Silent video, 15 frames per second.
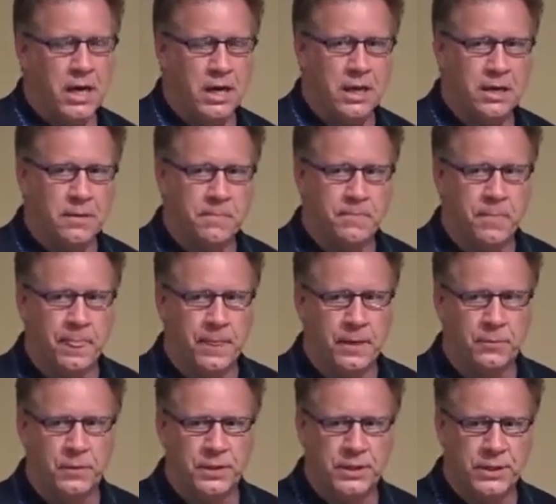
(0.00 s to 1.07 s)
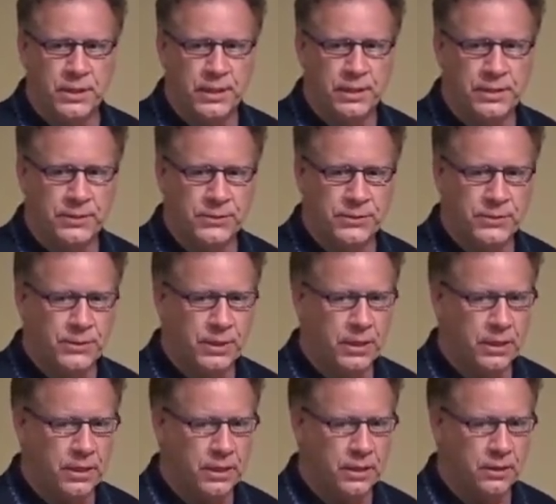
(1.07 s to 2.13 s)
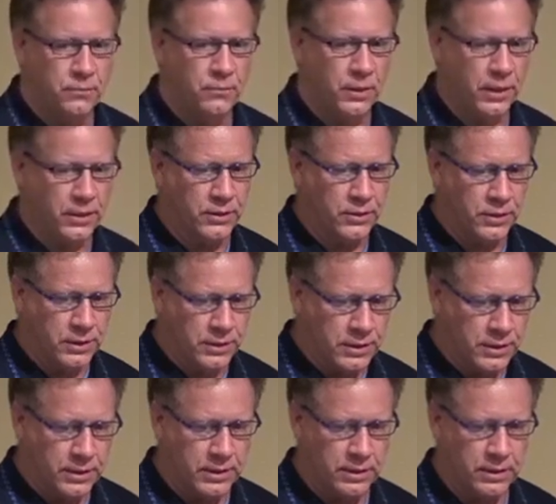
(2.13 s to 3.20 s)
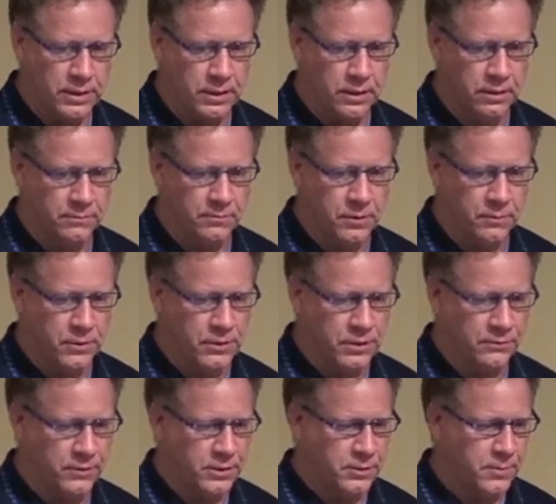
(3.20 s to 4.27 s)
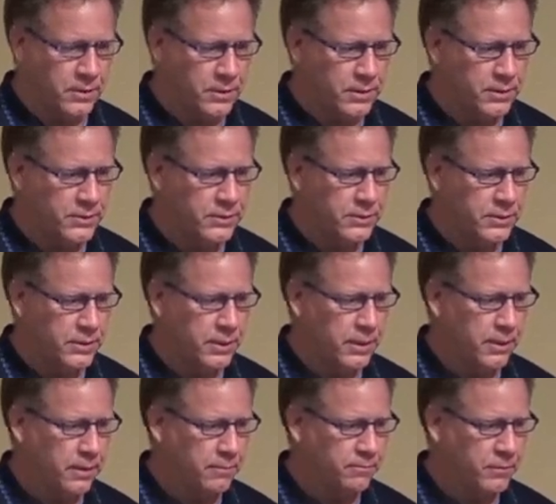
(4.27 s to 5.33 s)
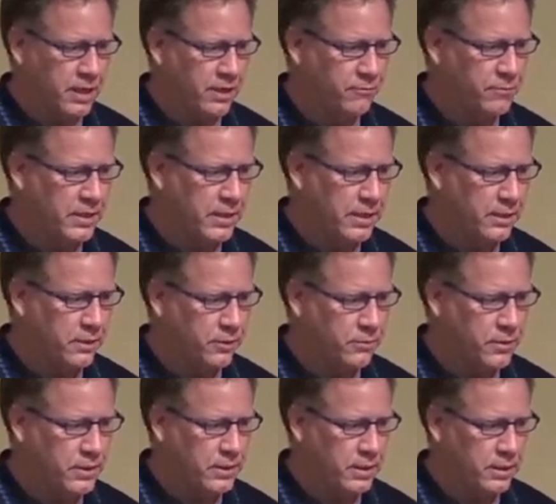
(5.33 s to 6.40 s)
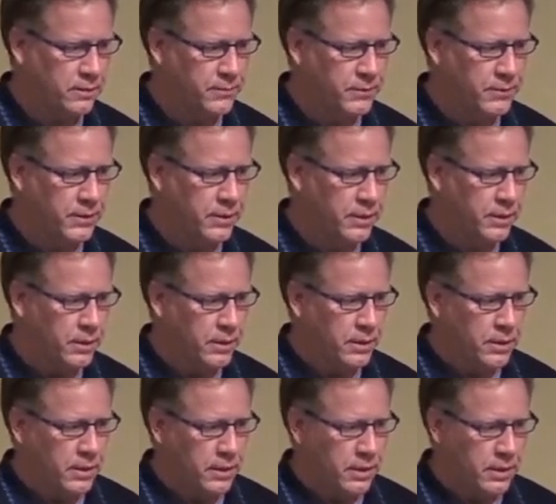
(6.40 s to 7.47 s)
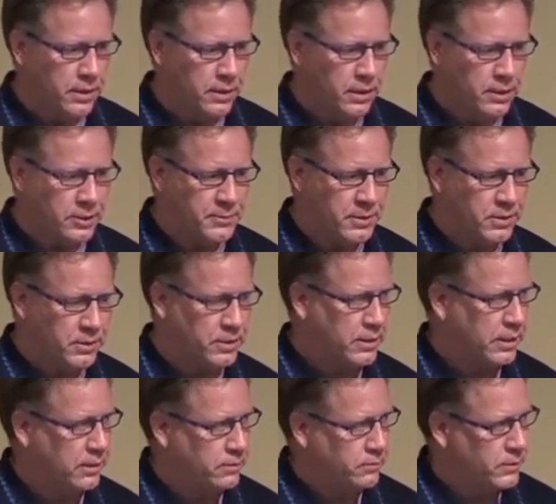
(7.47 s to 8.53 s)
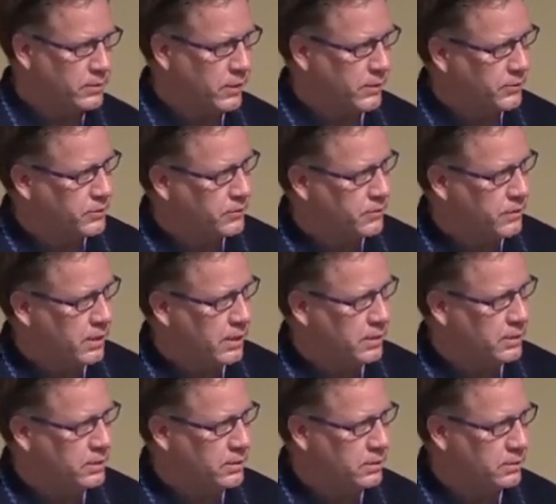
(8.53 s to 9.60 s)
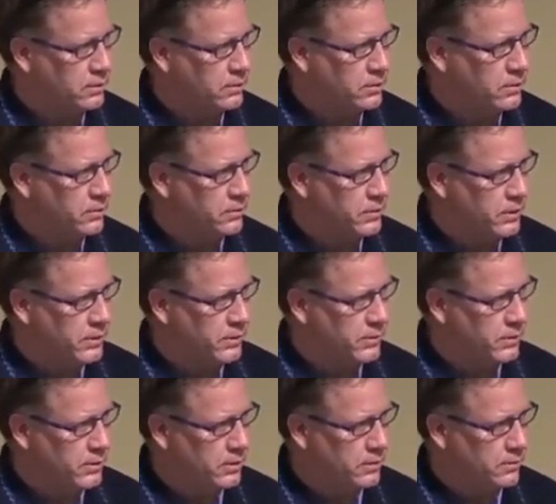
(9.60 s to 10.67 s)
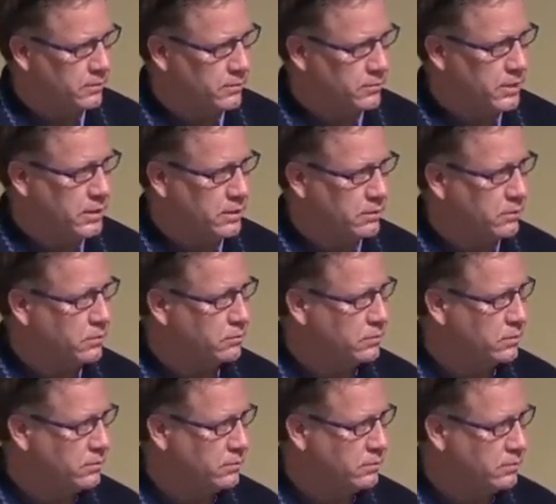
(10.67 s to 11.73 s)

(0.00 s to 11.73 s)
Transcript: um, which is uh, a really good um, immersive experience. Um, I've been on it three times. Uh, our speaker tonight was also on it two years ago, three, oh,